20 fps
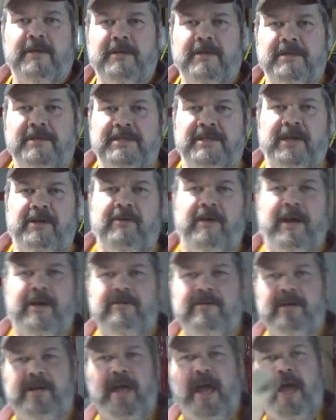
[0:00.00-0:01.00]
Stick
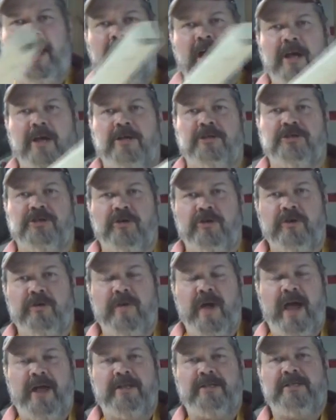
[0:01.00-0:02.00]
around and I'm going to show
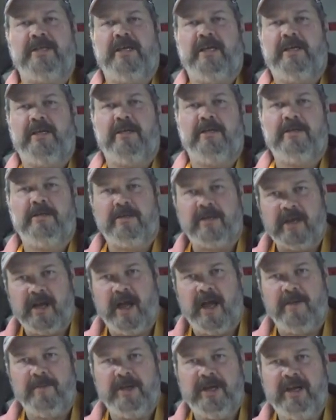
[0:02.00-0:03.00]
you how to take the
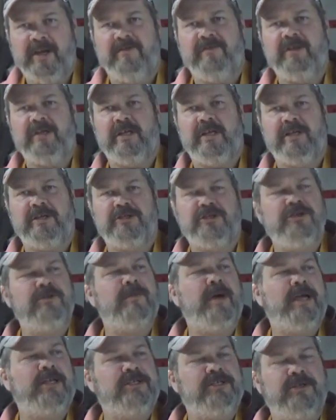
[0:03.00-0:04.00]
common everyday
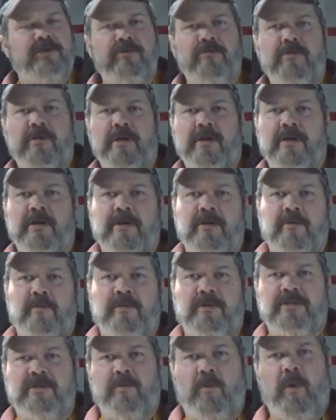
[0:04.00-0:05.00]
2x2
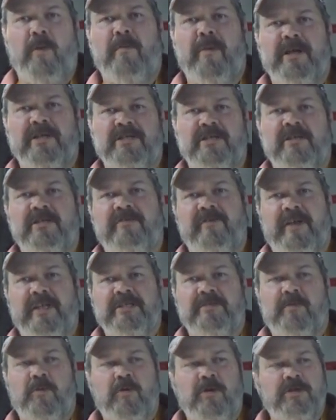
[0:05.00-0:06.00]
with some 1x6
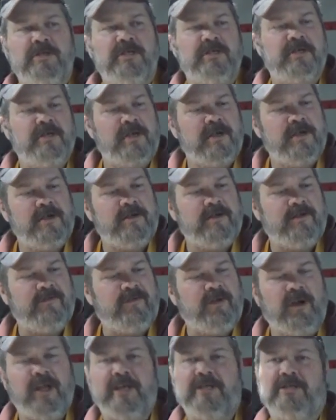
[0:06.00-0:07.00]
fence boards and
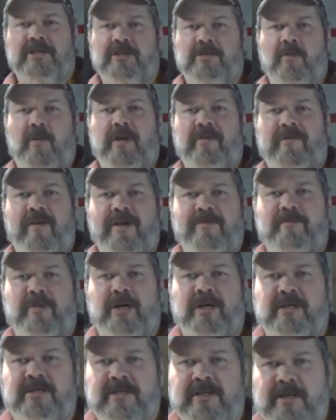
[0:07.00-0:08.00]
for less than 25
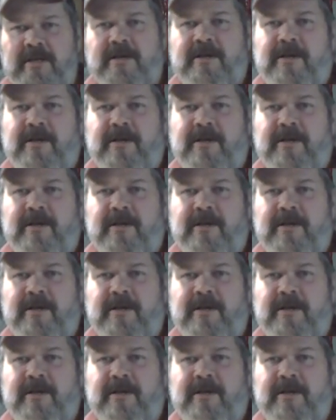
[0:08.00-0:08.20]
bucks,